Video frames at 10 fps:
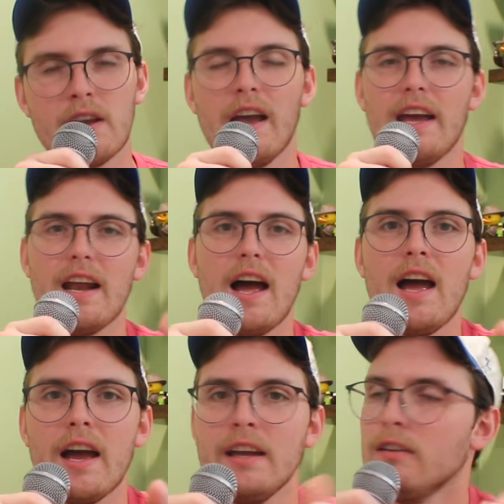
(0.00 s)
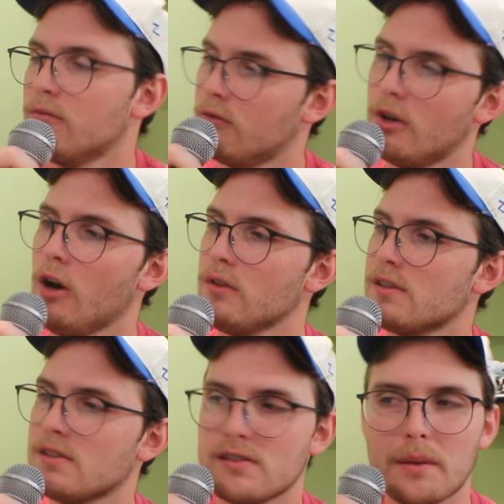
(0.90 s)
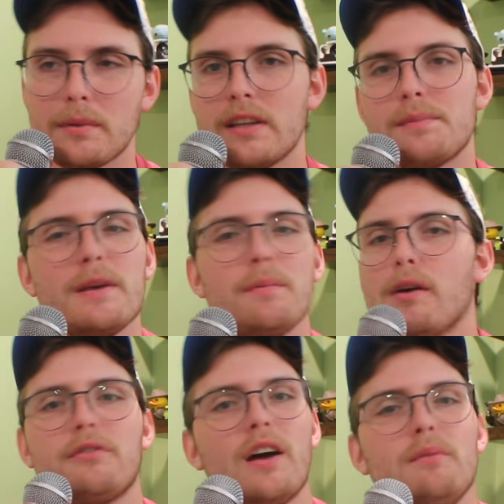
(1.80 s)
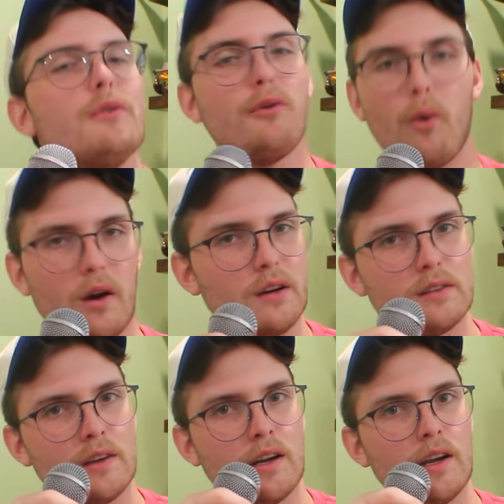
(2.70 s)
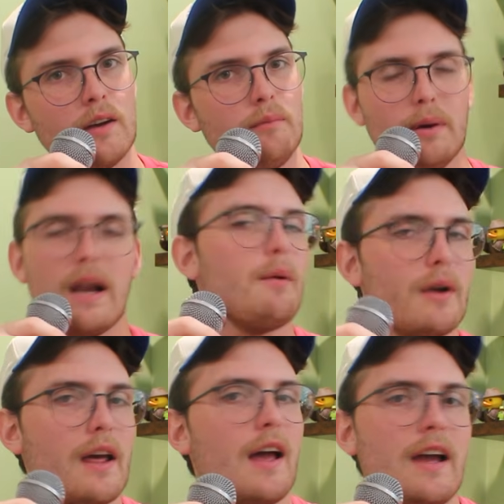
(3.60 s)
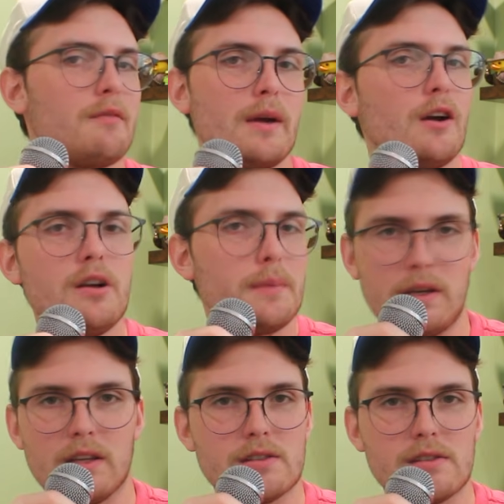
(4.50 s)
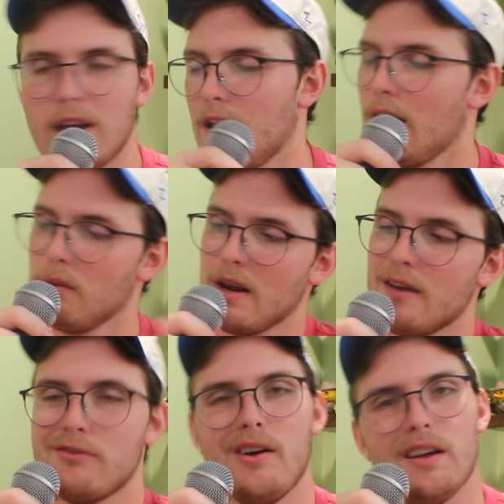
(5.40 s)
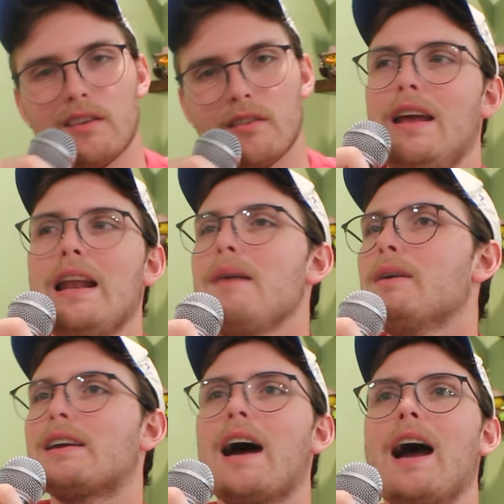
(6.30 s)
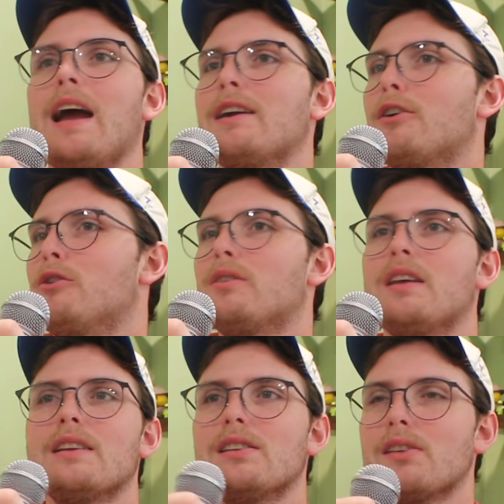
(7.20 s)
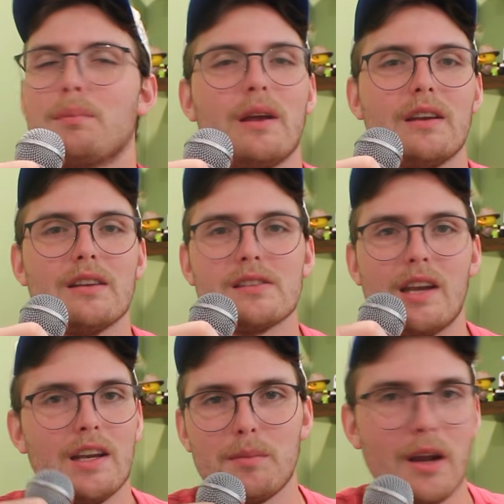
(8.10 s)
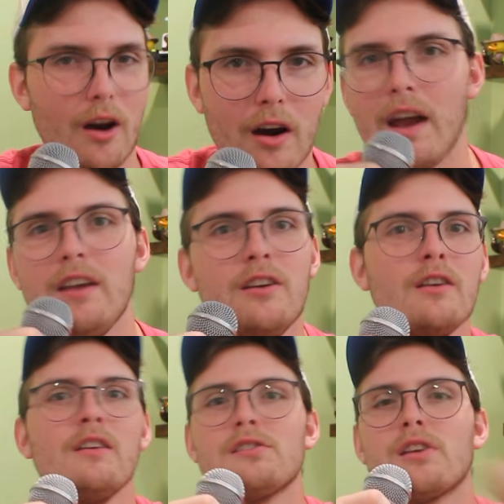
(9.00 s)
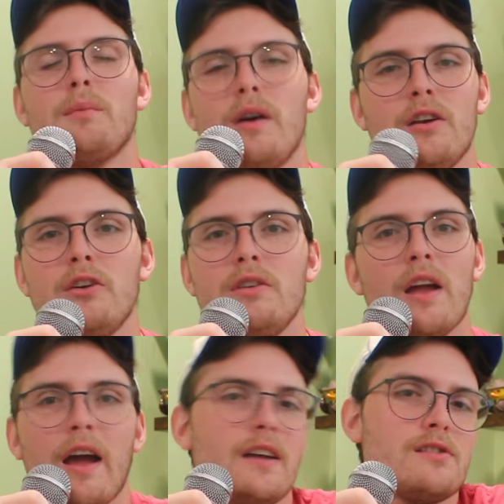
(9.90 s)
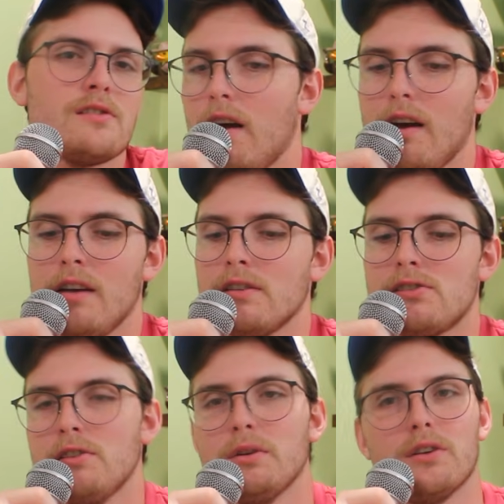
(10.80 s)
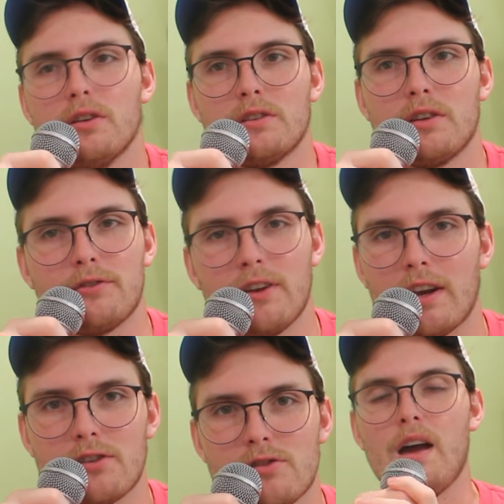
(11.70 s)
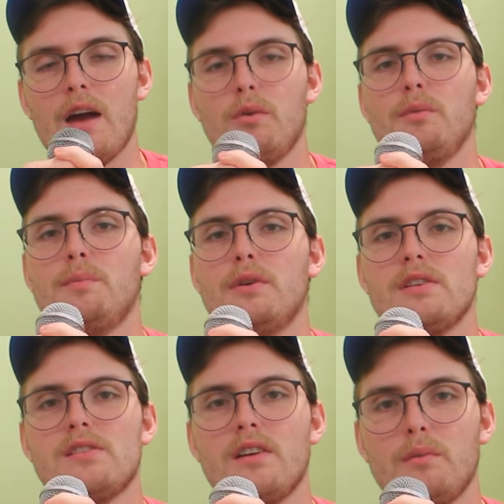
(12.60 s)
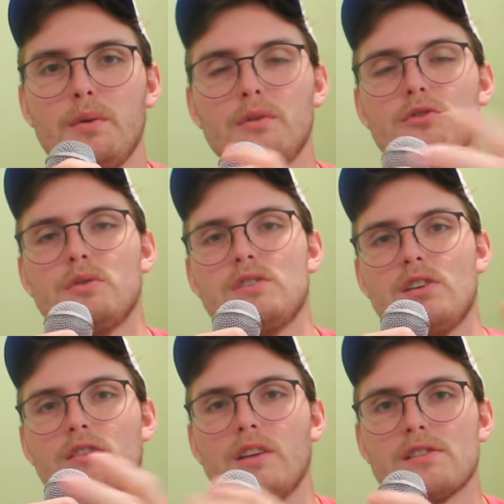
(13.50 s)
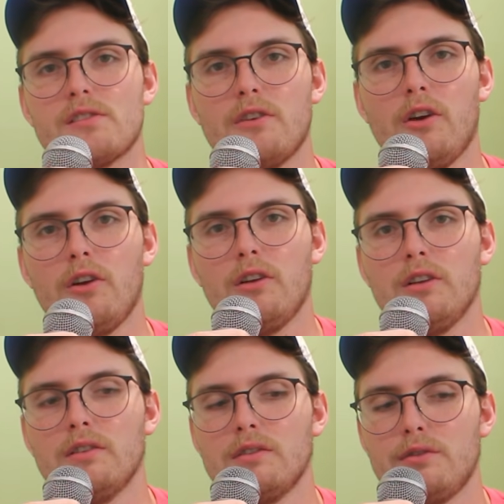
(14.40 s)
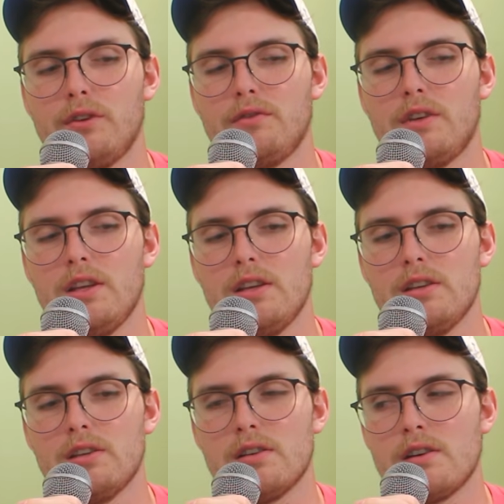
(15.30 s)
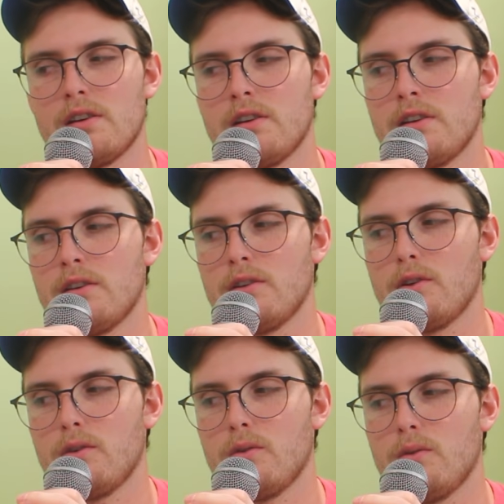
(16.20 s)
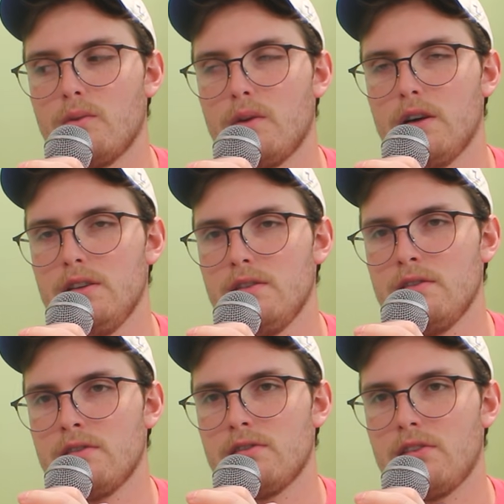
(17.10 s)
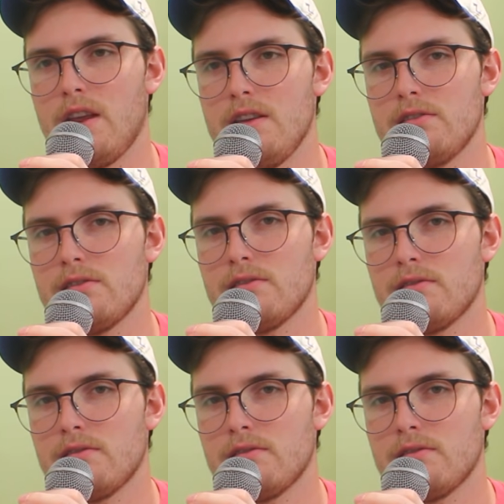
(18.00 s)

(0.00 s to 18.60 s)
And I know this is something people have done before, but I have my own opinions, and I want to have fun. And I'm a guy who thinks his opinions need to be heard. And you're someone who has a cereal to finish. We will do a tier list of all 51 states.